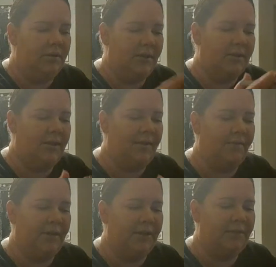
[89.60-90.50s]
Does he have
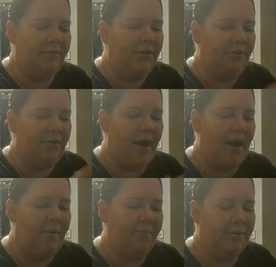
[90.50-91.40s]
feelings for you?
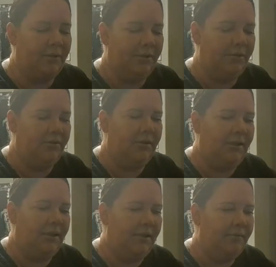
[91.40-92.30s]

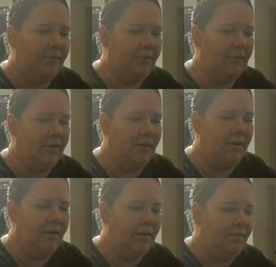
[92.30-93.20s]
Absolutely.
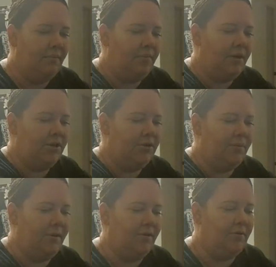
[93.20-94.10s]
Page of
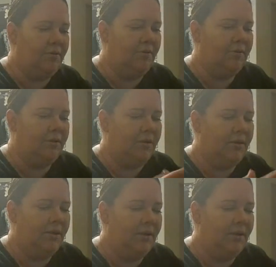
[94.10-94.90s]
Pentacles.